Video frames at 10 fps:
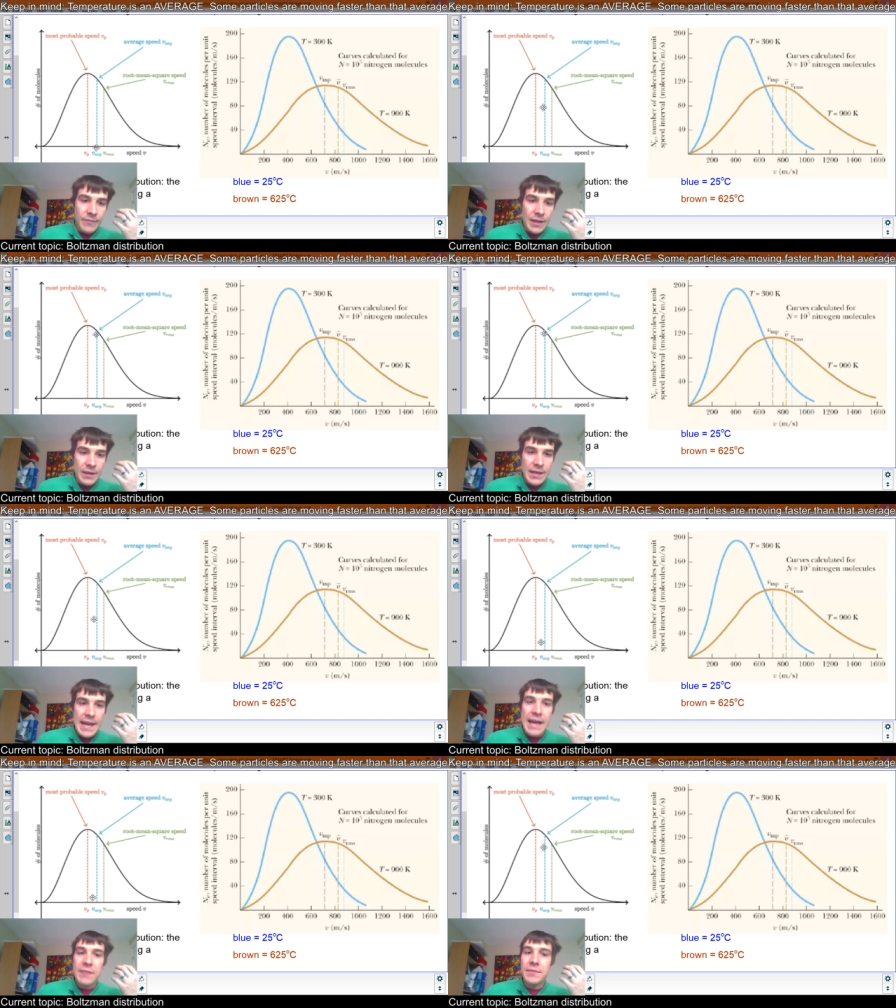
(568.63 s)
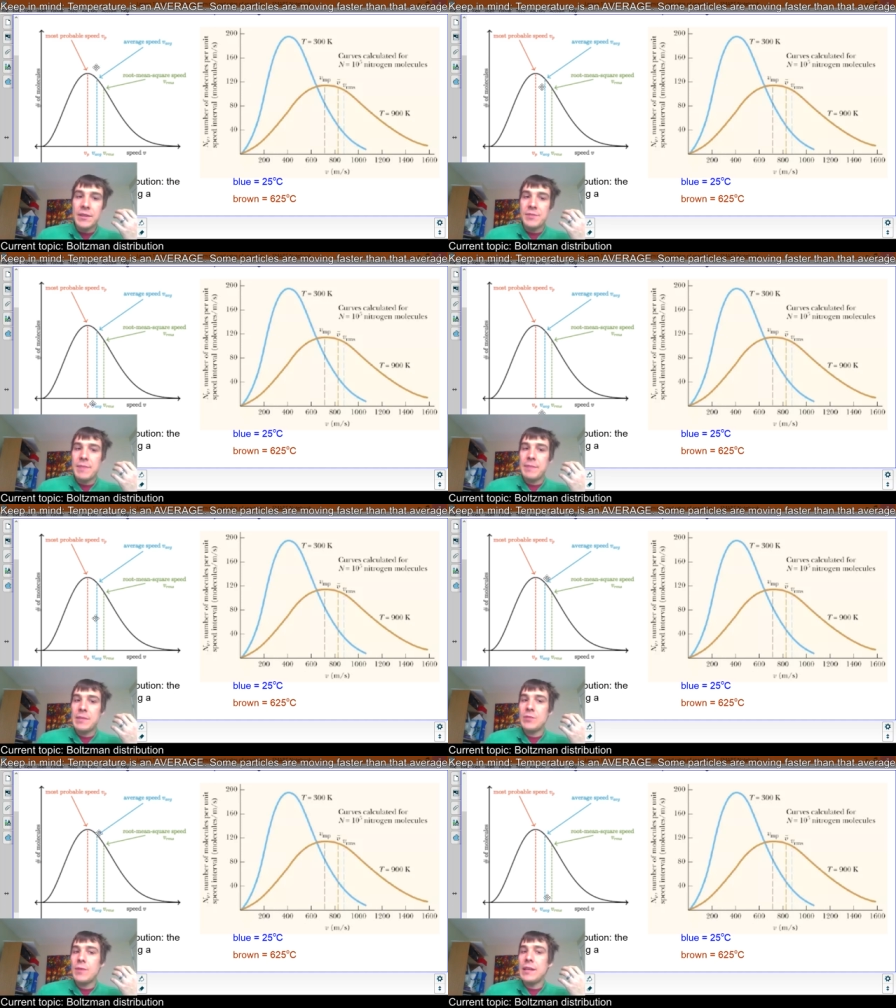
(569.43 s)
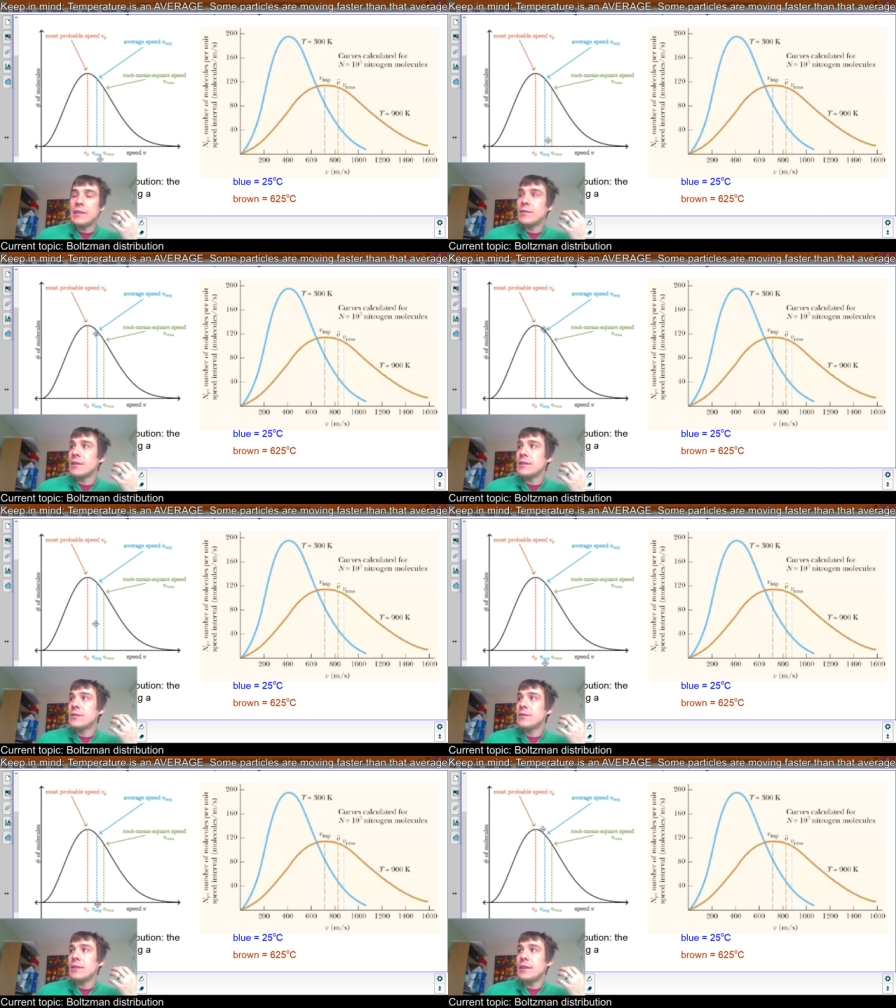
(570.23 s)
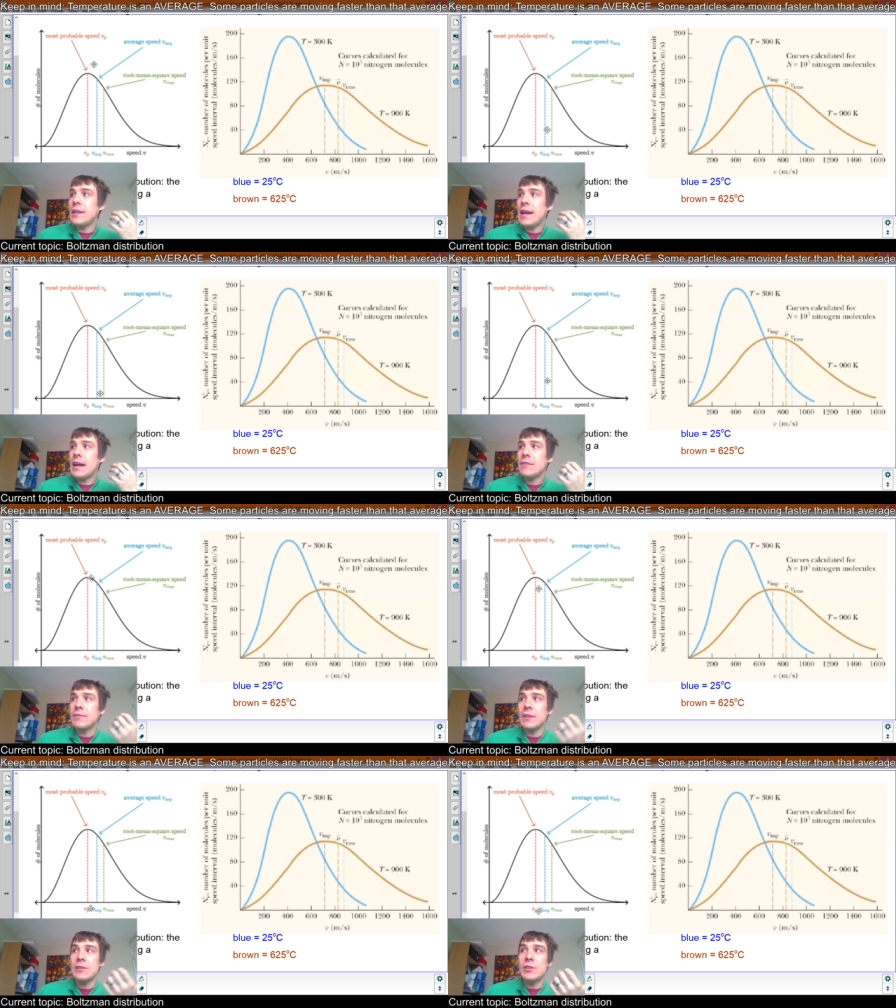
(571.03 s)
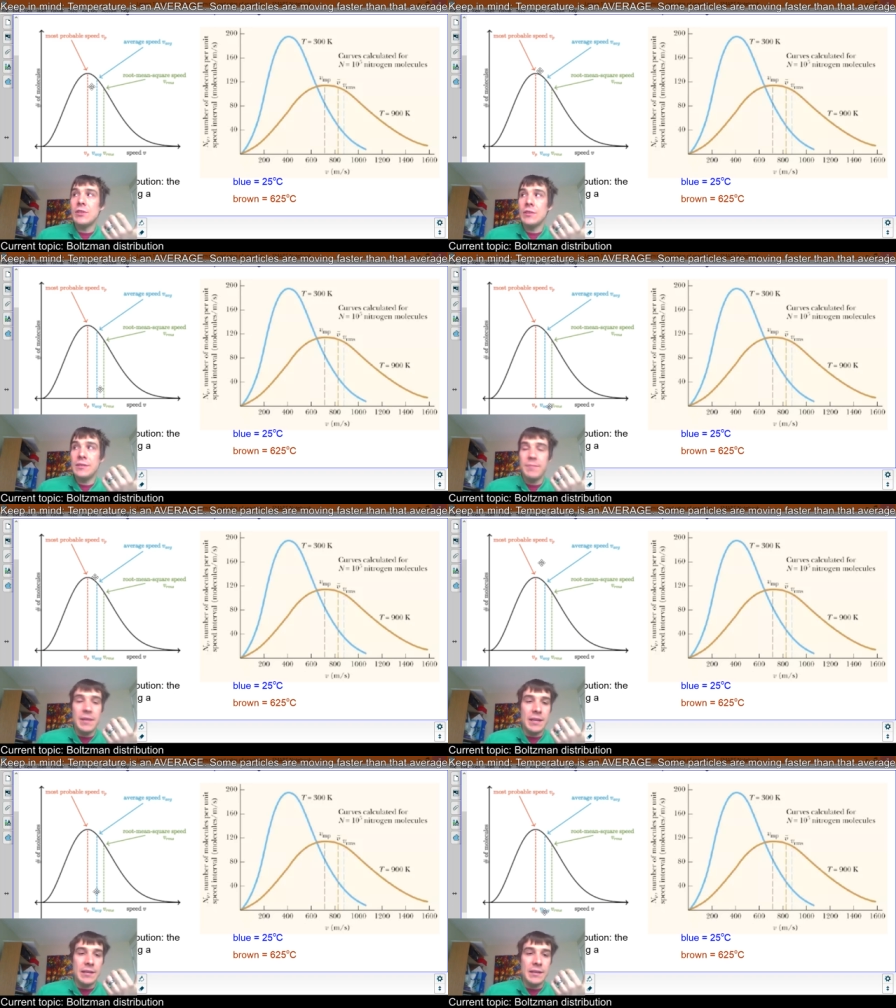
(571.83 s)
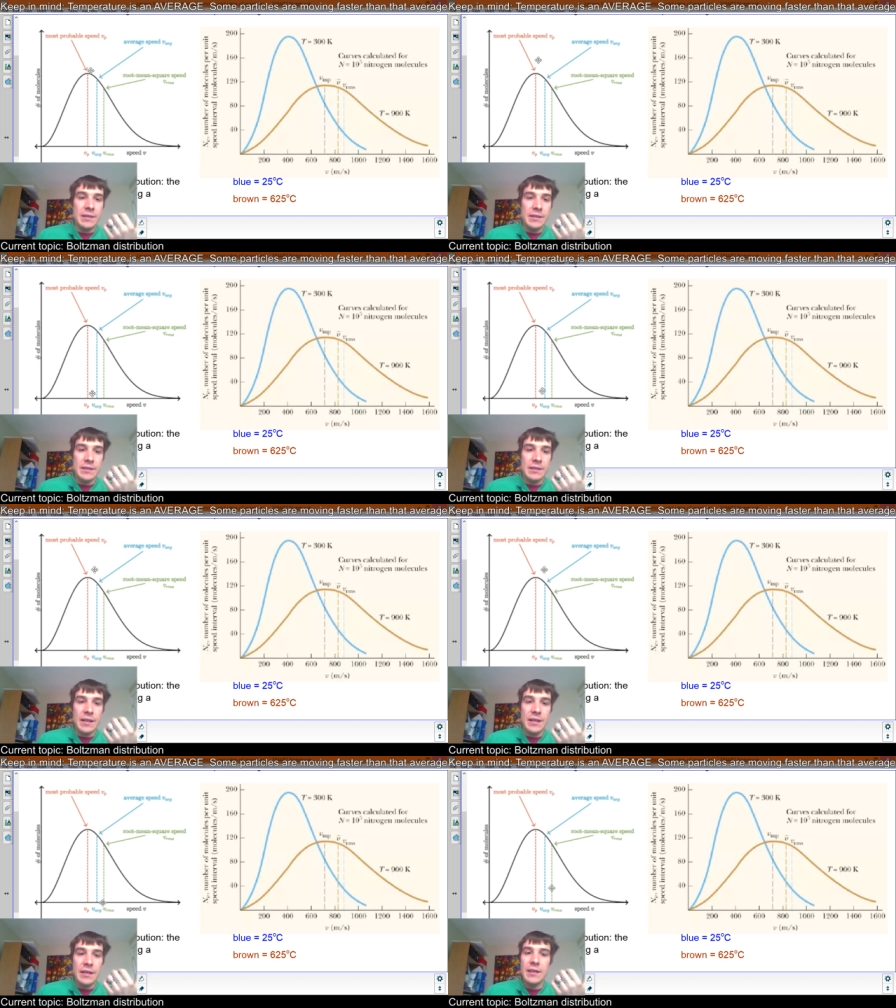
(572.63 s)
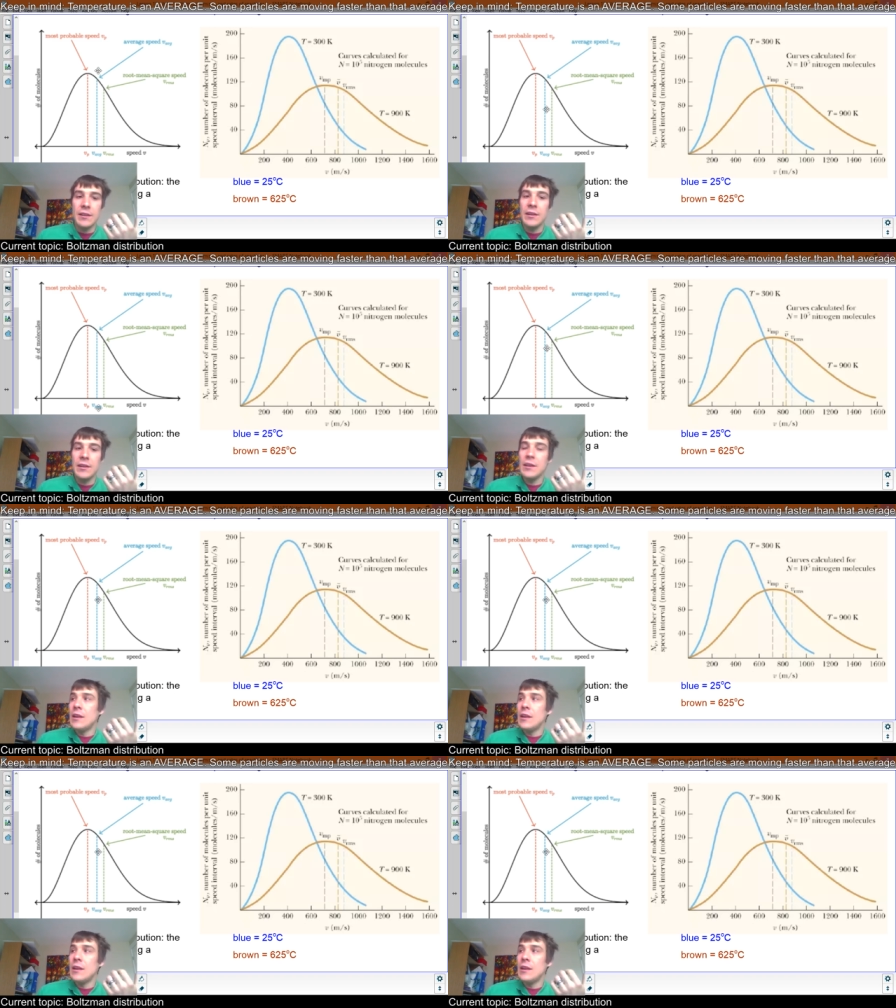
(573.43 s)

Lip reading: the average might be 20 degrees, right? The average speed is kind of here.